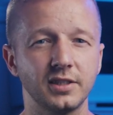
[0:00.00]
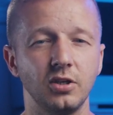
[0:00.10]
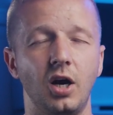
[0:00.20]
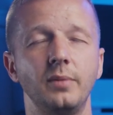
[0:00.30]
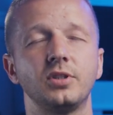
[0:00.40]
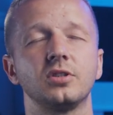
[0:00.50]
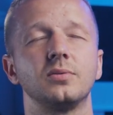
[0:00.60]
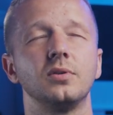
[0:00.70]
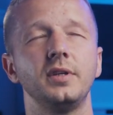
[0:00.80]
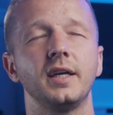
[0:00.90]
So I'm just
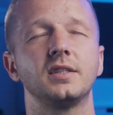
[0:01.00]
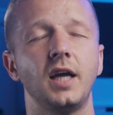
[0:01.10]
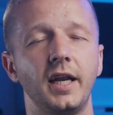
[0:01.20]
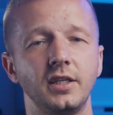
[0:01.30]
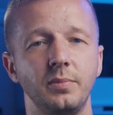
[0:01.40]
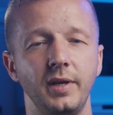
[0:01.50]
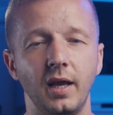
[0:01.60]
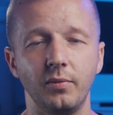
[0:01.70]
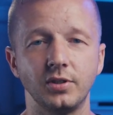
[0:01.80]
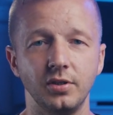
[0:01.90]
really excited to be
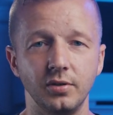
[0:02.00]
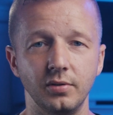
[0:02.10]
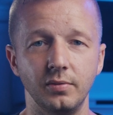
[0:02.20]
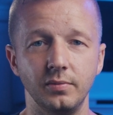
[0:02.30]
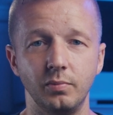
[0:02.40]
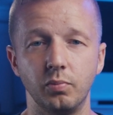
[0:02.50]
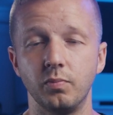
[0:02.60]
able to